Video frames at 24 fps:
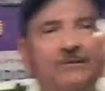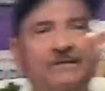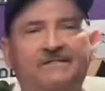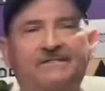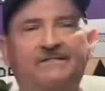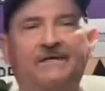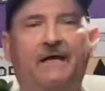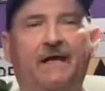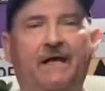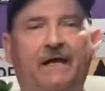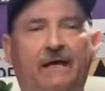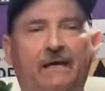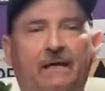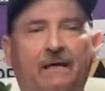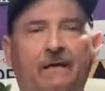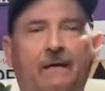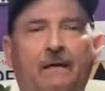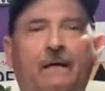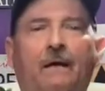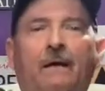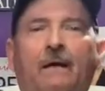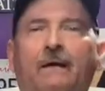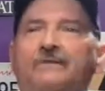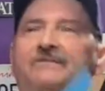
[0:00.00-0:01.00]
to say,
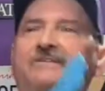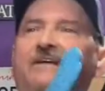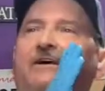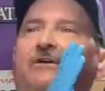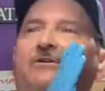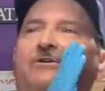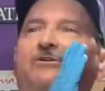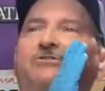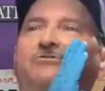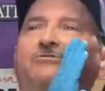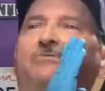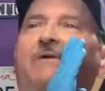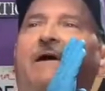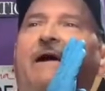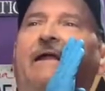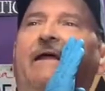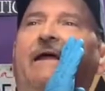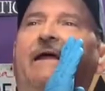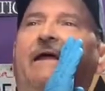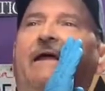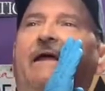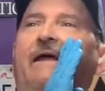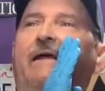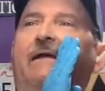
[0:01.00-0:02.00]
dinner's
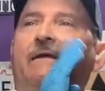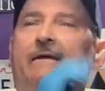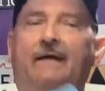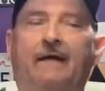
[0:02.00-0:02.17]
ready!